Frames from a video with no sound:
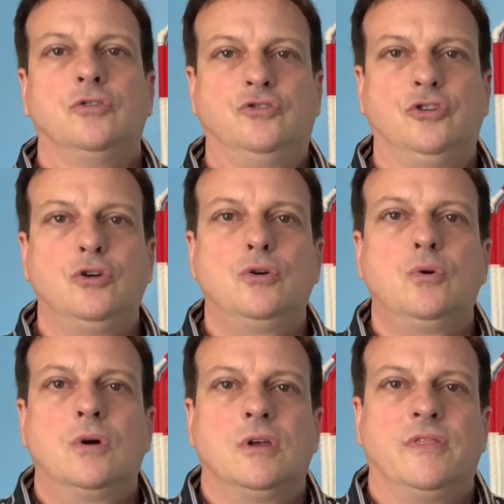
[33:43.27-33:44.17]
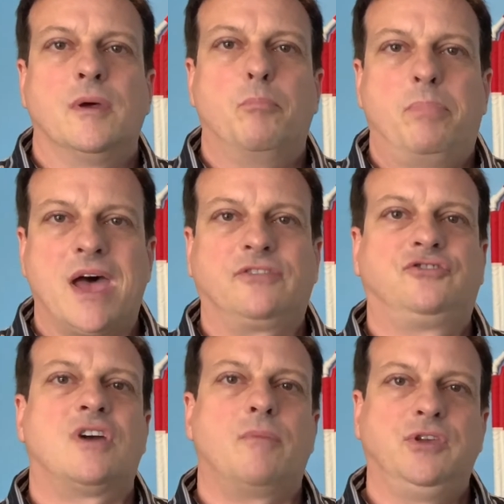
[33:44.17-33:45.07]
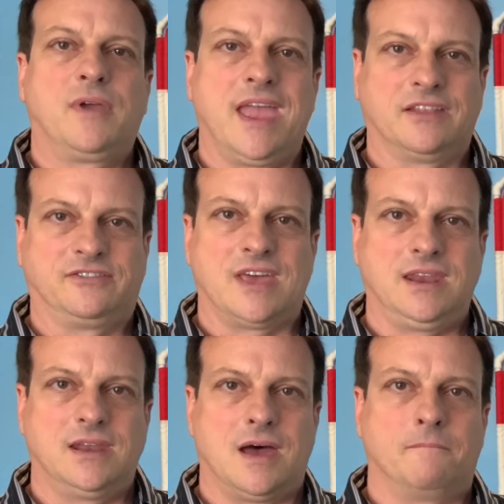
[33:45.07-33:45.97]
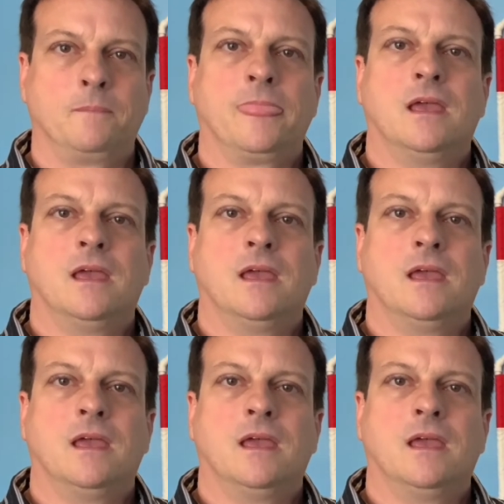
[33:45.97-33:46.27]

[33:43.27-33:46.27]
Do the best job you can setting up.